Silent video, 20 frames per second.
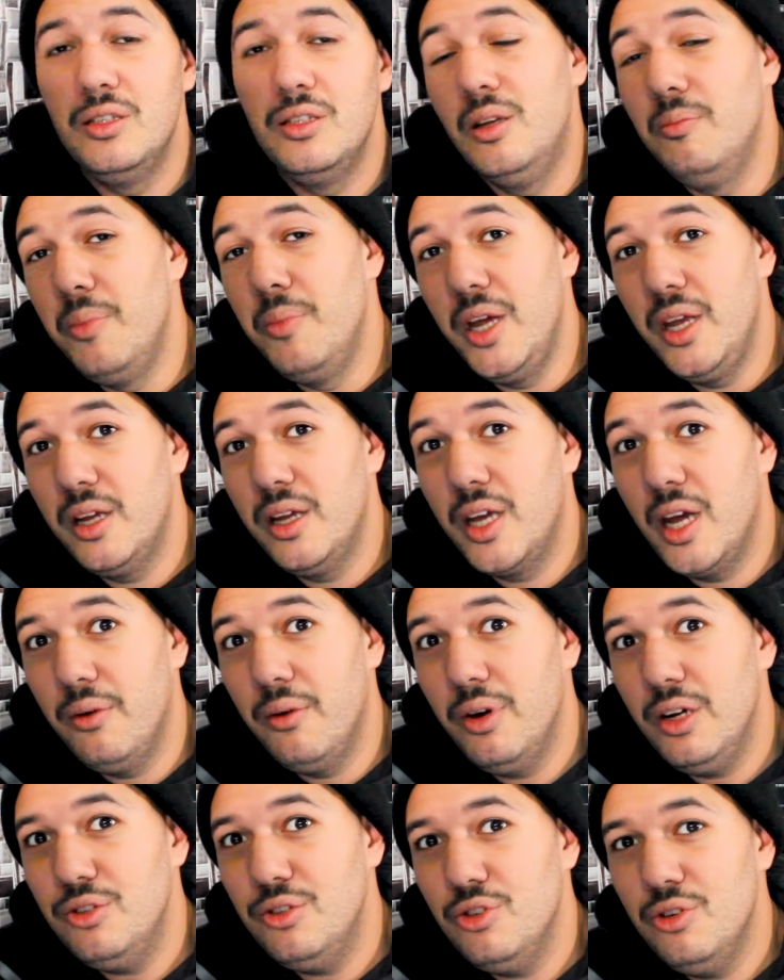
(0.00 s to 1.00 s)
the main
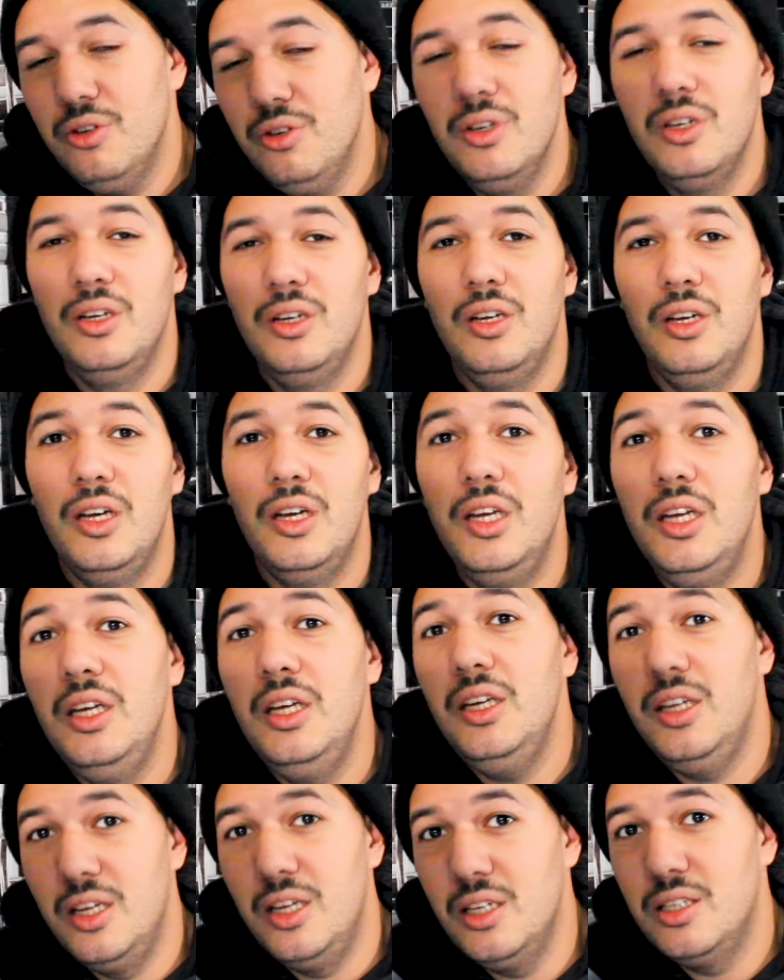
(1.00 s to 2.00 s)
character,
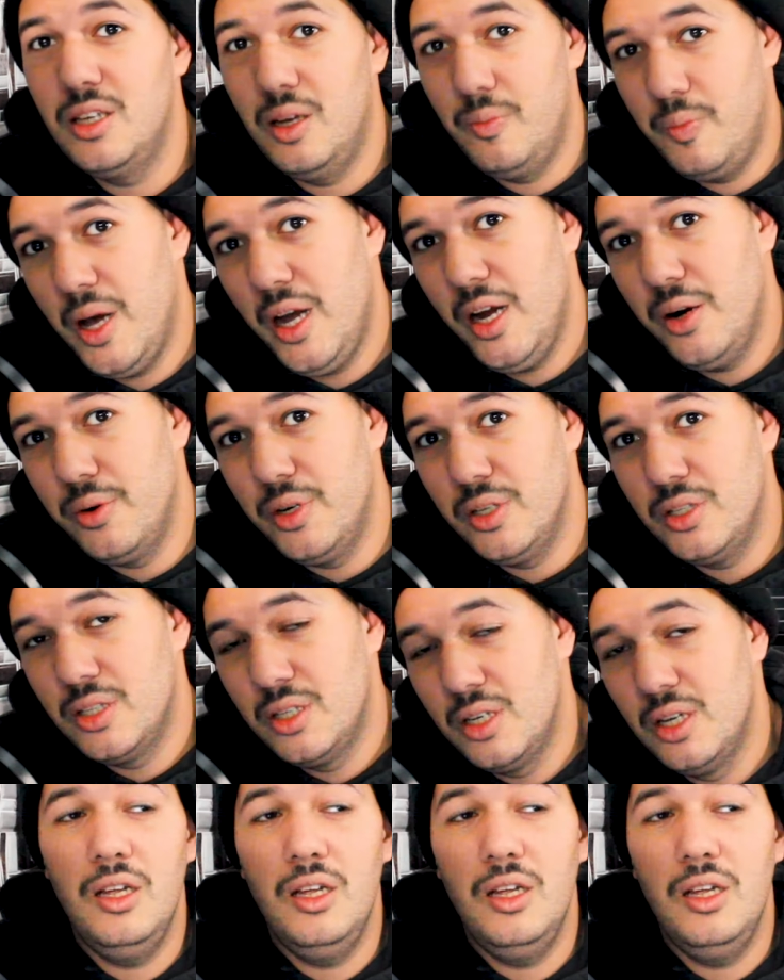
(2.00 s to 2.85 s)
he is a pirate.